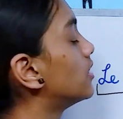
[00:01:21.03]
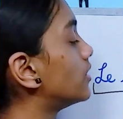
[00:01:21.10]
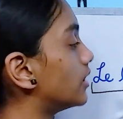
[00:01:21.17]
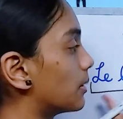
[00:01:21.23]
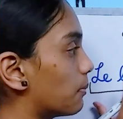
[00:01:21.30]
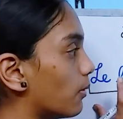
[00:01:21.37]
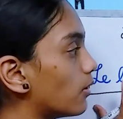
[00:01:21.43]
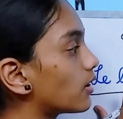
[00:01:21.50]

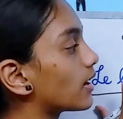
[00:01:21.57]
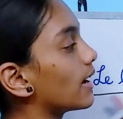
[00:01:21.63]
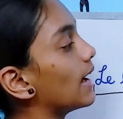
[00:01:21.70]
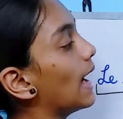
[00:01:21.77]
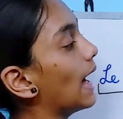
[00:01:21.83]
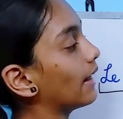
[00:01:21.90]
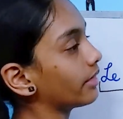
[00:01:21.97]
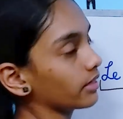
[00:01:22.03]
the book,
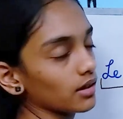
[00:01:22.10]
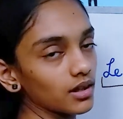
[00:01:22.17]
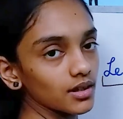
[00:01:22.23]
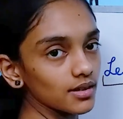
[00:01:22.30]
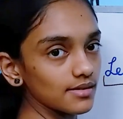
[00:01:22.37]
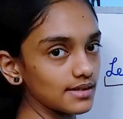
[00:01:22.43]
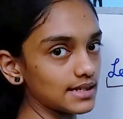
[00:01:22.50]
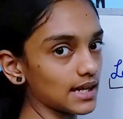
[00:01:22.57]
and the
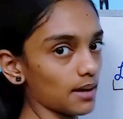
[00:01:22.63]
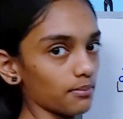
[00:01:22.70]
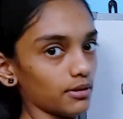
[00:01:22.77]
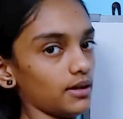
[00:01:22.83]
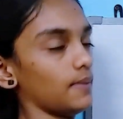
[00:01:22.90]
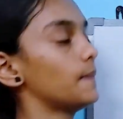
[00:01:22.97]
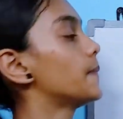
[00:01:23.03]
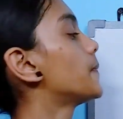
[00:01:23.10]

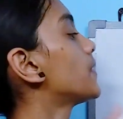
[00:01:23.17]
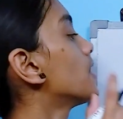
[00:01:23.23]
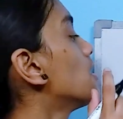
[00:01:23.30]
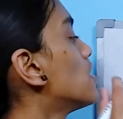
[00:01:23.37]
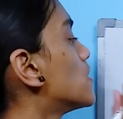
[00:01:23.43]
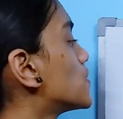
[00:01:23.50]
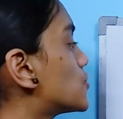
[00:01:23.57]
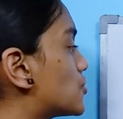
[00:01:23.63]
table.
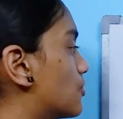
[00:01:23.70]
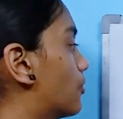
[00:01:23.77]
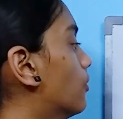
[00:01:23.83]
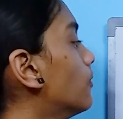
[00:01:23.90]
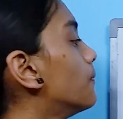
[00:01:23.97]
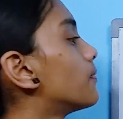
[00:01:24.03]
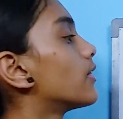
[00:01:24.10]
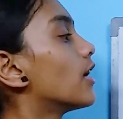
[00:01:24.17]

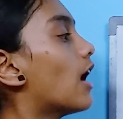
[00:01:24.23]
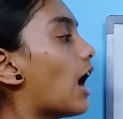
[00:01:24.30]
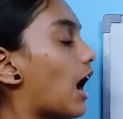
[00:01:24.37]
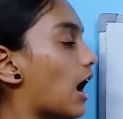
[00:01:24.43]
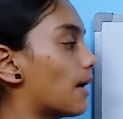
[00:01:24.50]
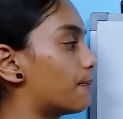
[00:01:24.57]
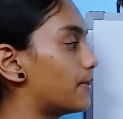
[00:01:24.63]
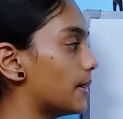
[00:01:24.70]
So,
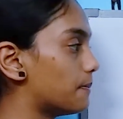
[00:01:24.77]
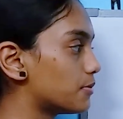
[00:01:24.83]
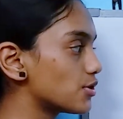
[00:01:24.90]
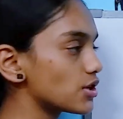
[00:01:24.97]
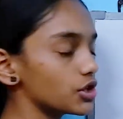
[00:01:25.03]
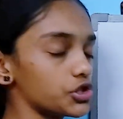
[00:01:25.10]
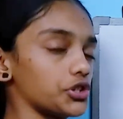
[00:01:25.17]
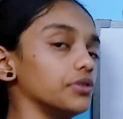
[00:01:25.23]
our
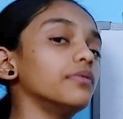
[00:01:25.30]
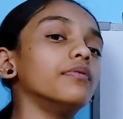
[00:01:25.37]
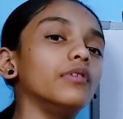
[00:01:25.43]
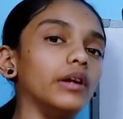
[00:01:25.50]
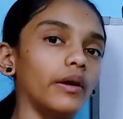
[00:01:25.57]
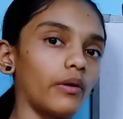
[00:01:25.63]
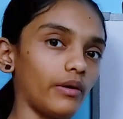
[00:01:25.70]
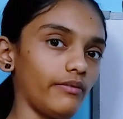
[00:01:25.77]
preposition
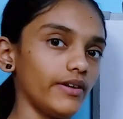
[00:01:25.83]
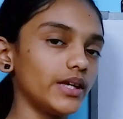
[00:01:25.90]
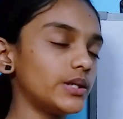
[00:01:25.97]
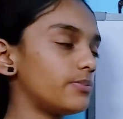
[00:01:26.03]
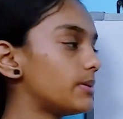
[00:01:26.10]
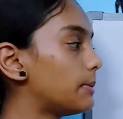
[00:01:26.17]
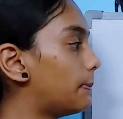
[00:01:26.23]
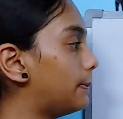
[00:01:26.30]
will always
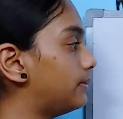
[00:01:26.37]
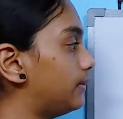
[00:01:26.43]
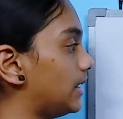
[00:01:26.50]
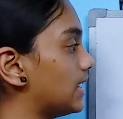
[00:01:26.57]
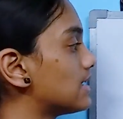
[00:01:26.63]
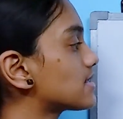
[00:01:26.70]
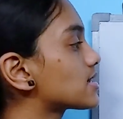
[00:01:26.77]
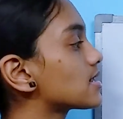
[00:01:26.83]
be
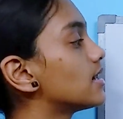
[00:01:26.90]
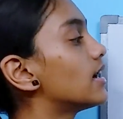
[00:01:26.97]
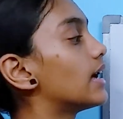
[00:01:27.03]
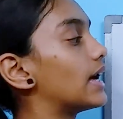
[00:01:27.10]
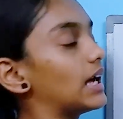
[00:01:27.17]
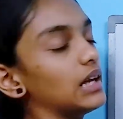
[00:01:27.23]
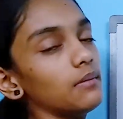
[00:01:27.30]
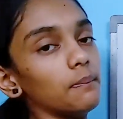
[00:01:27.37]
placed
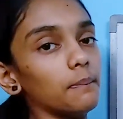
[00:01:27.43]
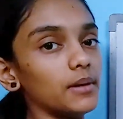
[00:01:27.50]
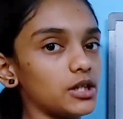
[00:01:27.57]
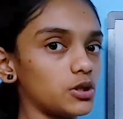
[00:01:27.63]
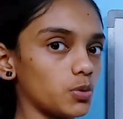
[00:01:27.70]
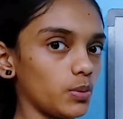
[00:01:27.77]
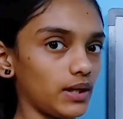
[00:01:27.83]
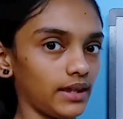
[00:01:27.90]
in
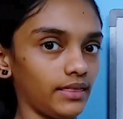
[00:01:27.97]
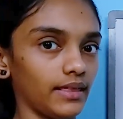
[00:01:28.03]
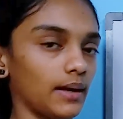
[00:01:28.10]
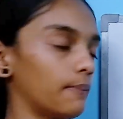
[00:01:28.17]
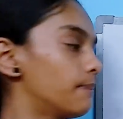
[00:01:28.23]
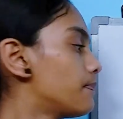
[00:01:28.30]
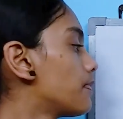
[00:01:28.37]
between them.